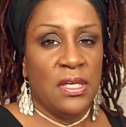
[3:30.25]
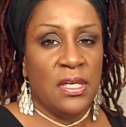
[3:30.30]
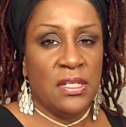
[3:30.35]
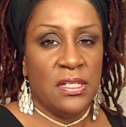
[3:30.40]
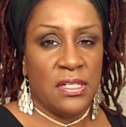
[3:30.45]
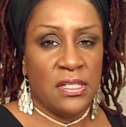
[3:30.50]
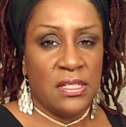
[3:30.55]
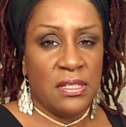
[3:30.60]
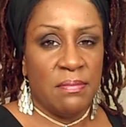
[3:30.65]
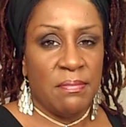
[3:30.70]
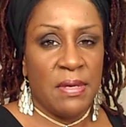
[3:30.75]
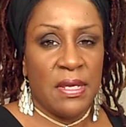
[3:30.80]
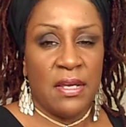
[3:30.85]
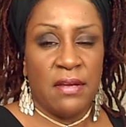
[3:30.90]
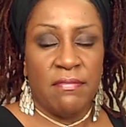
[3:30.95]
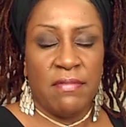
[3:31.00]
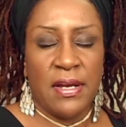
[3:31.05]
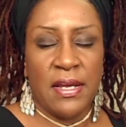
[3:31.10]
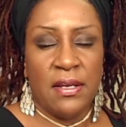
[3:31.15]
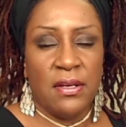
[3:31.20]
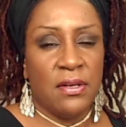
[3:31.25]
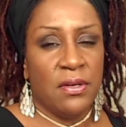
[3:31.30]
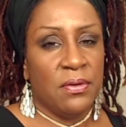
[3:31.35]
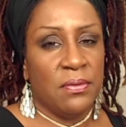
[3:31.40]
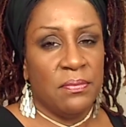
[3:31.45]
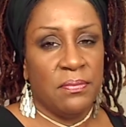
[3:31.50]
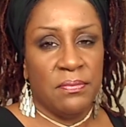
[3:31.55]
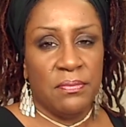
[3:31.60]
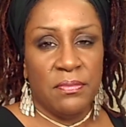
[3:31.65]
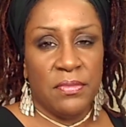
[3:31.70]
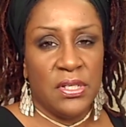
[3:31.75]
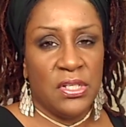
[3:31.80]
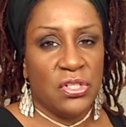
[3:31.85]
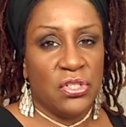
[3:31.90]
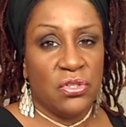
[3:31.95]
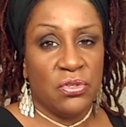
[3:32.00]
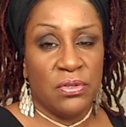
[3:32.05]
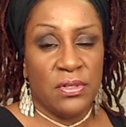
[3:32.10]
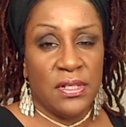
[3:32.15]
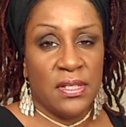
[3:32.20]
Does that make it right? No, it
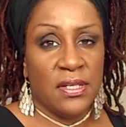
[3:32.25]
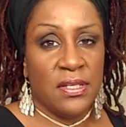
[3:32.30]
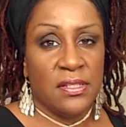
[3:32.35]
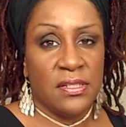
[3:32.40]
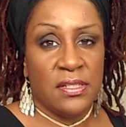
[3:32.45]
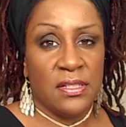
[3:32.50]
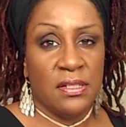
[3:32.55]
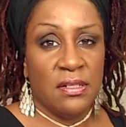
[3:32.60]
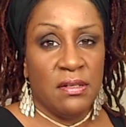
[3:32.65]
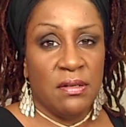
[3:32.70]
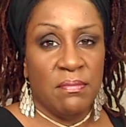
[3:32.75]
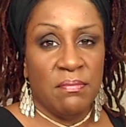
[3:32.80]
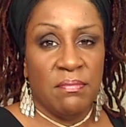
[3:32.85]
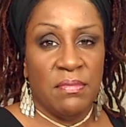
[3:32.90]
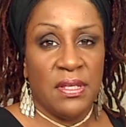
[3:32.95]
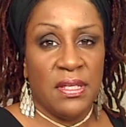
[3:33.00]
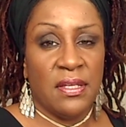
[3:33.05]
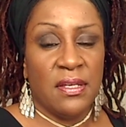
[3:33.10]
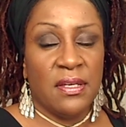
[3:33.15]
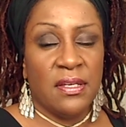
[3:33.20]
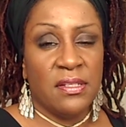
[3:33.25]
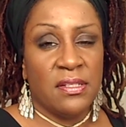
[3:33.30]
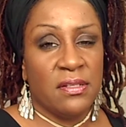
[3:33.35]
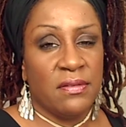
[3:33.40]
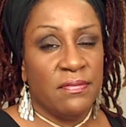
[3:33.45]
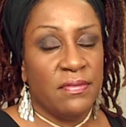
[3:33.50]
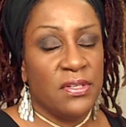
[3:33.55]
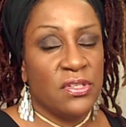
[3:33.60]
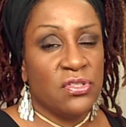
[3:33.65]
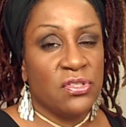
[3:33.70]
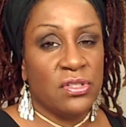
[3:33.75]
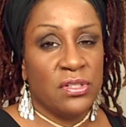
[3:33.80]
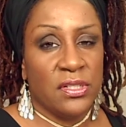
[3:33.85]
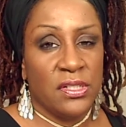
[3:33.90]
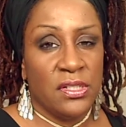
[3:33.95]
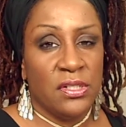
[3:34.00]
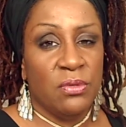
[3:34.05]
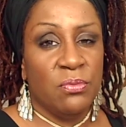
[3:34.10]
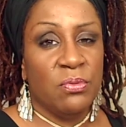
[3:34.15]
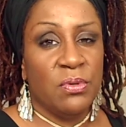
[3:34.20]
sure doesn't, because
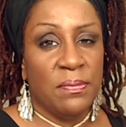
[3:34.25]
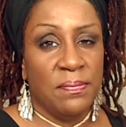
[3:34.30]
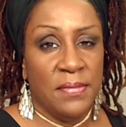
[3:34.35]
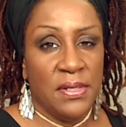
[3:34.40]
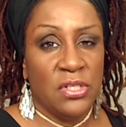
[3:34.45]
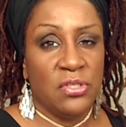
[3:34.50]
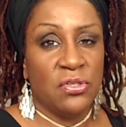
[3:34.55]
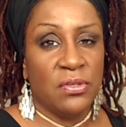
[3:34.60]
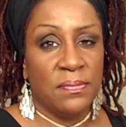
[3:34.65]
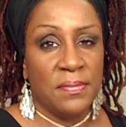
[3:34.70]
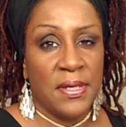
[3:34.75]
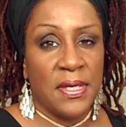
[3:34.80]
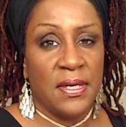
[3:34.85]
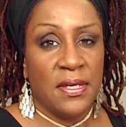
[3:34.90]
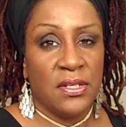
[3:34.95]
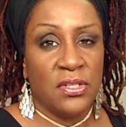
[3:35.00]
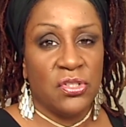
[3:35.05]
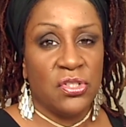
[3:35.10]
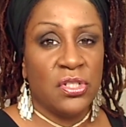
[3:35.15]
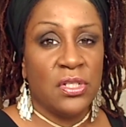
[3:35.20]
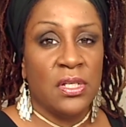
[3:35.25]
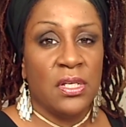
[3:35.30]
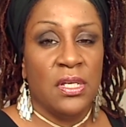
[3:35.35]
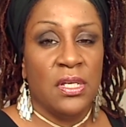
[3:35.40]
eventually you will meet your match.